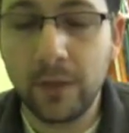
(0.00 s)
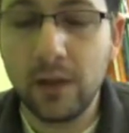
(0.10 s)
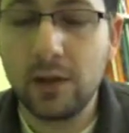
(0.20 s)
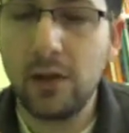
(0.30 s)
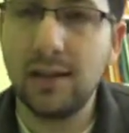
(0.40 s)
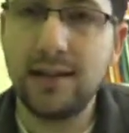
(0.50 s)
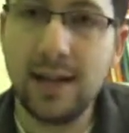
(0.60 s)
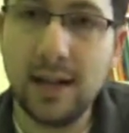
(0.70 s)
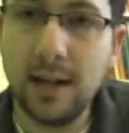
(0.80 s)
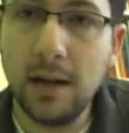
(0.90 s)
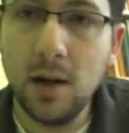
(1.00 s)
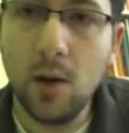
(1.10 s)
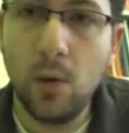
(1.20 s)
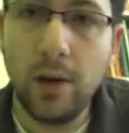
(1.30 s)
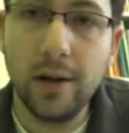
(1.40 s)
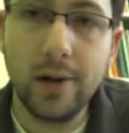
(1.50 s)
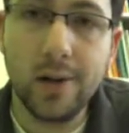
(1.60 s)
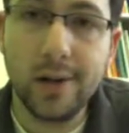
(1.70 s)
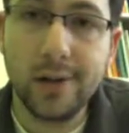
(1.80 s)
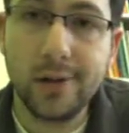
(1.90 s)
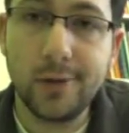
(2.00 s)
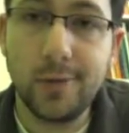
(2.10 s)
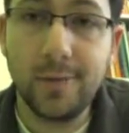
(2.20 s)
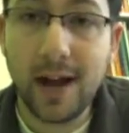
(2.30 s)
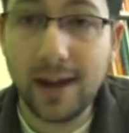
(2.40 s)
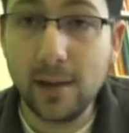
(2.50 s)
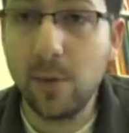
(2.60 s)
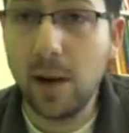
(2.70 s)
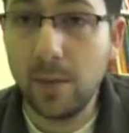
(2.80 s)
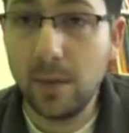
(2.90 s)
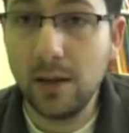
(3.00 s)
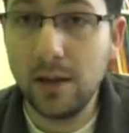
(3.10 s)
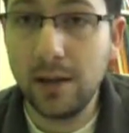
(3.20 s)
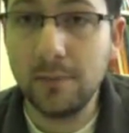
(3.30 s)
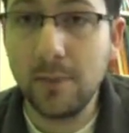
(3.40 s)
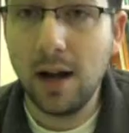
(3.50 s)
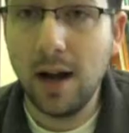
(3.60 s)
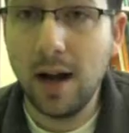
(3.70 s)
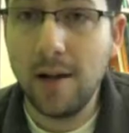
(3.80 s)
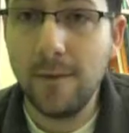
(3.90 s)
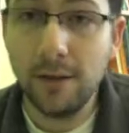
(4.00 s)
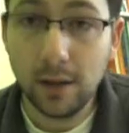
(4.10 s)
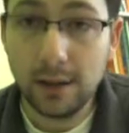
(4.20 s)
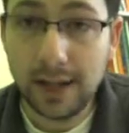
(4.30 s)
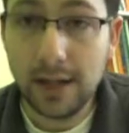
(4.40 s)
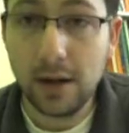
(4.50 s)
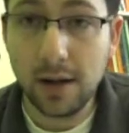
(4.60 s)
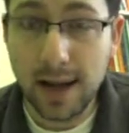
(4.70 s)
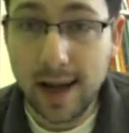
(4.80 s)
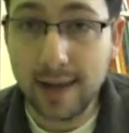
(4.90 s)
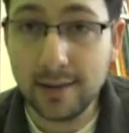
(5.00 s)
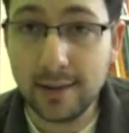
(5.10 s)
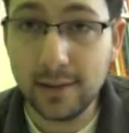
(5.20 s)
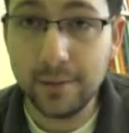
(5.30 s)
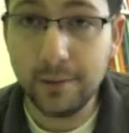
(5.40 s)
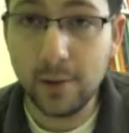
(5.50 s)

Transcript: So let's say we are going to find the probability of landing on heads,